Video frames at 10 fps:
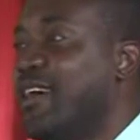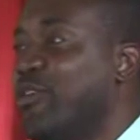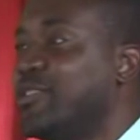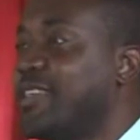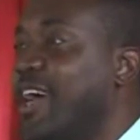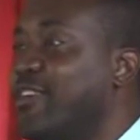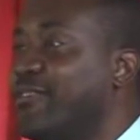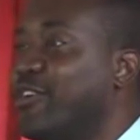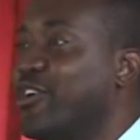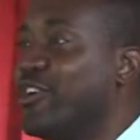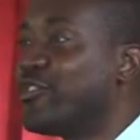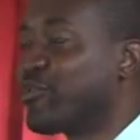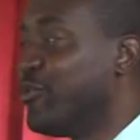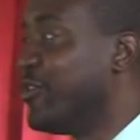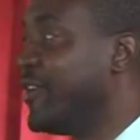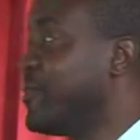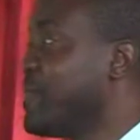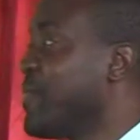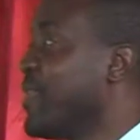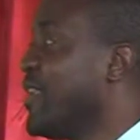are outside of our control,
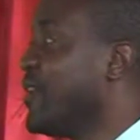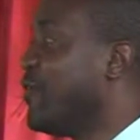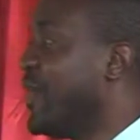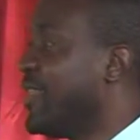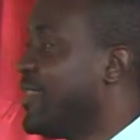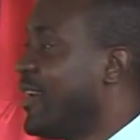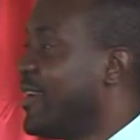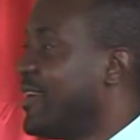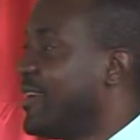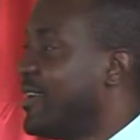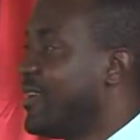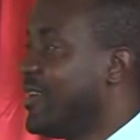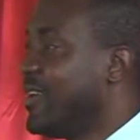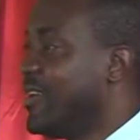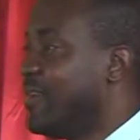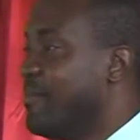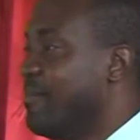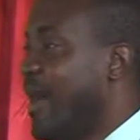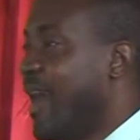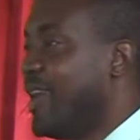whether
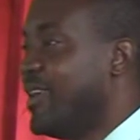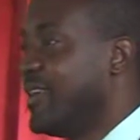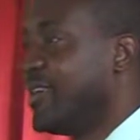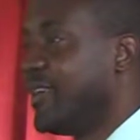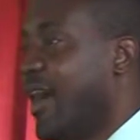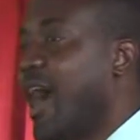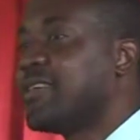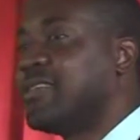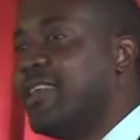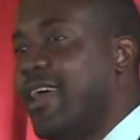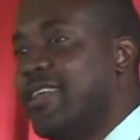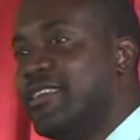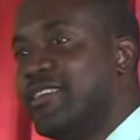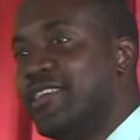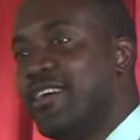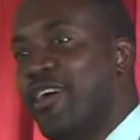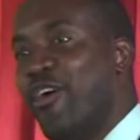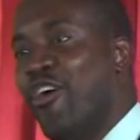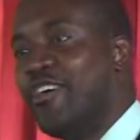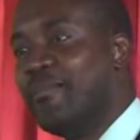by accident
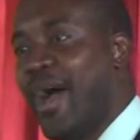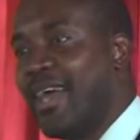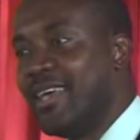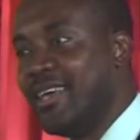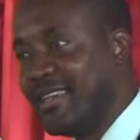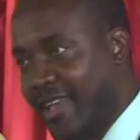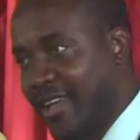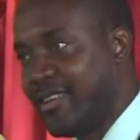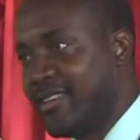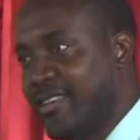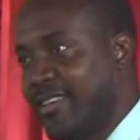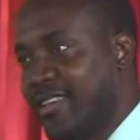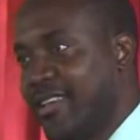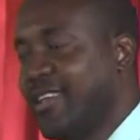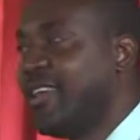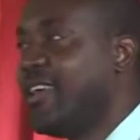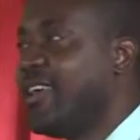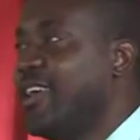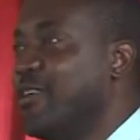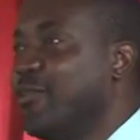or by intent.
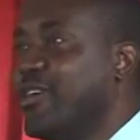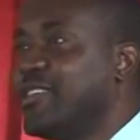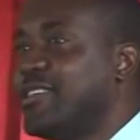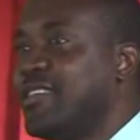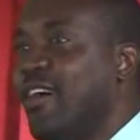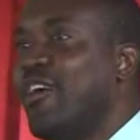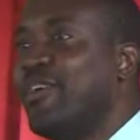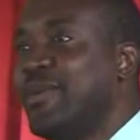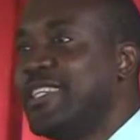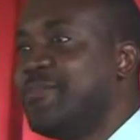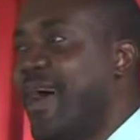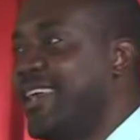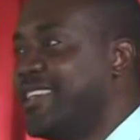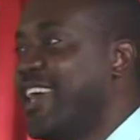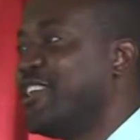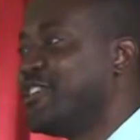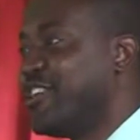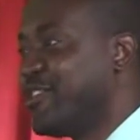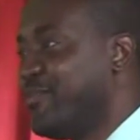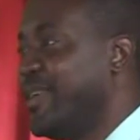It was always my
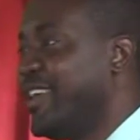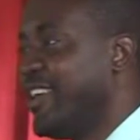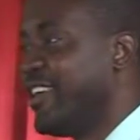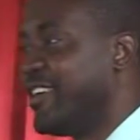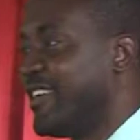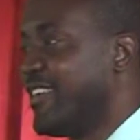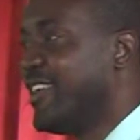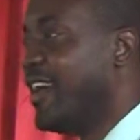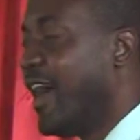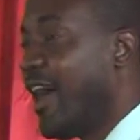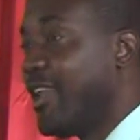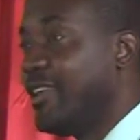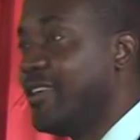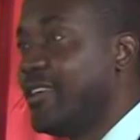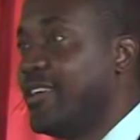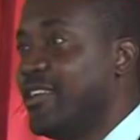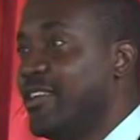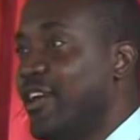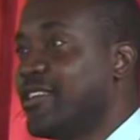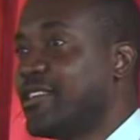intention to be here and
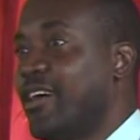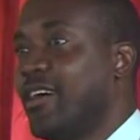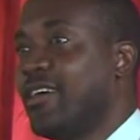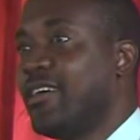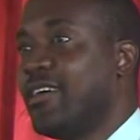Dr.